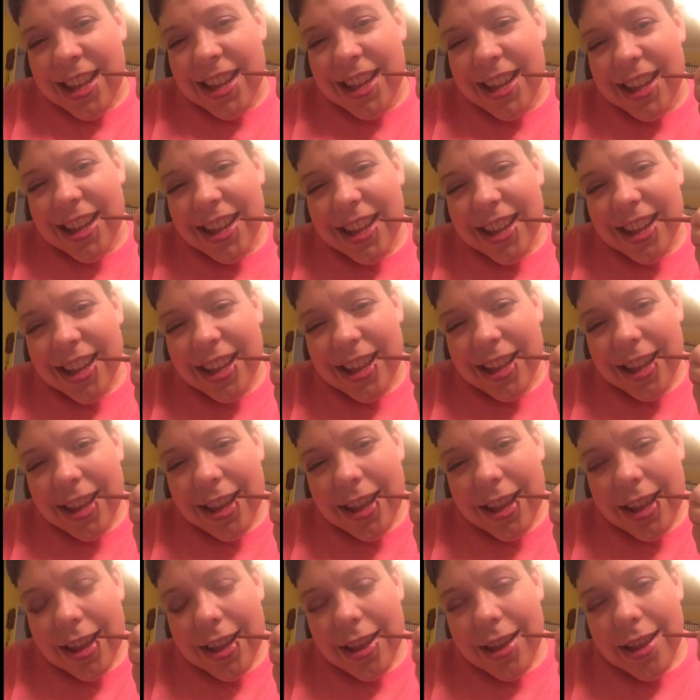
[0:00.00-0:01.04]

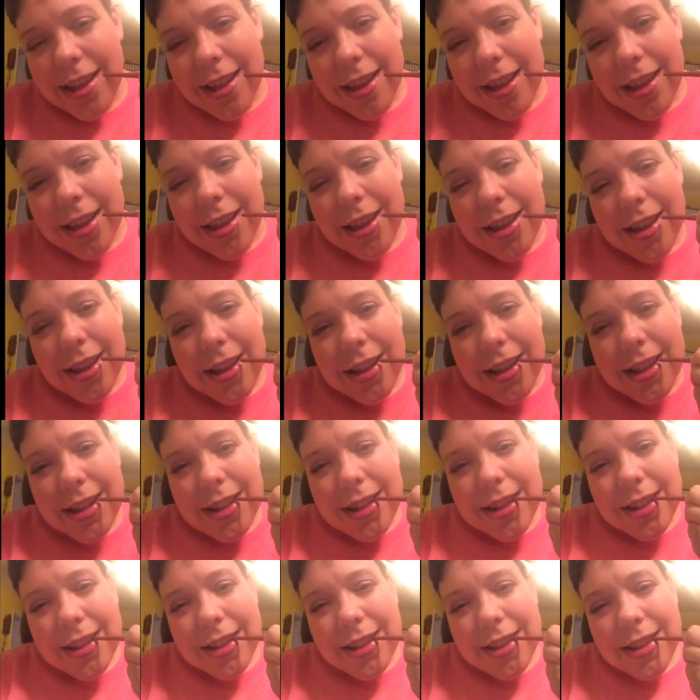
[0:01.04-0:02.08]

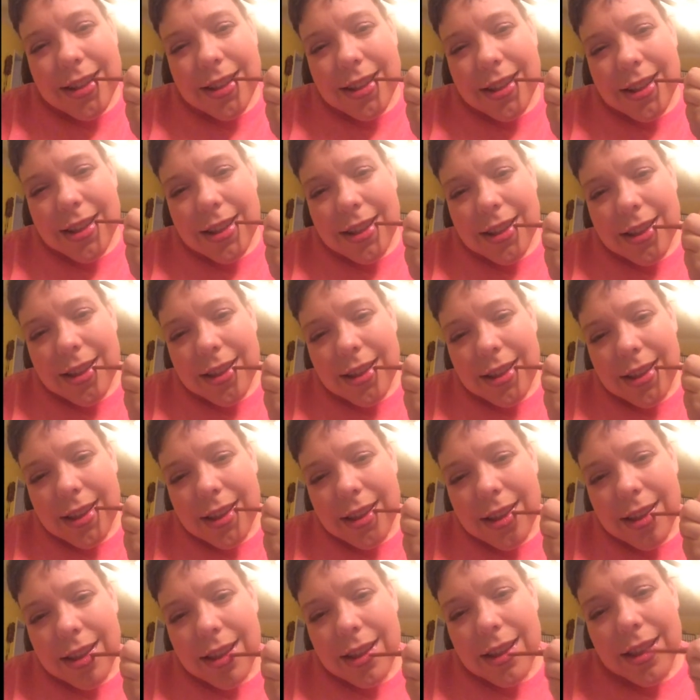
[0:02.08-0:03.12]

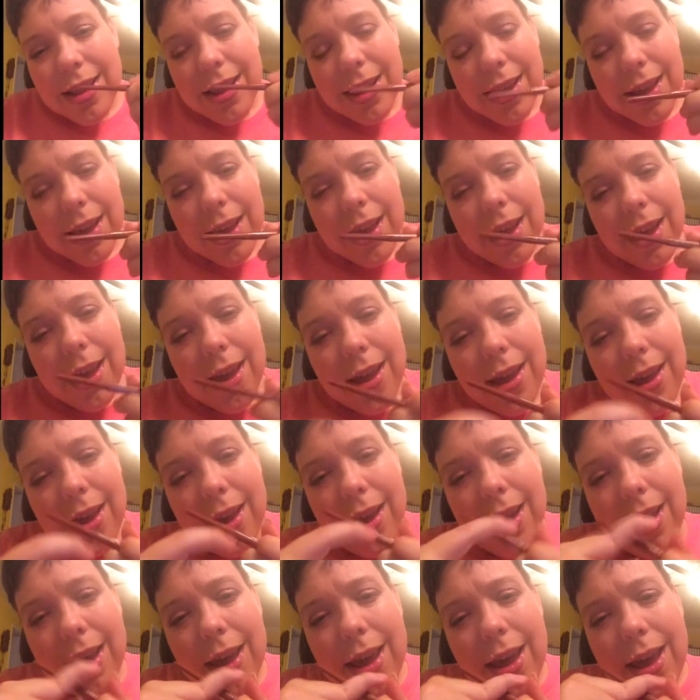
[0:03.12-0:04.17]
[no speech]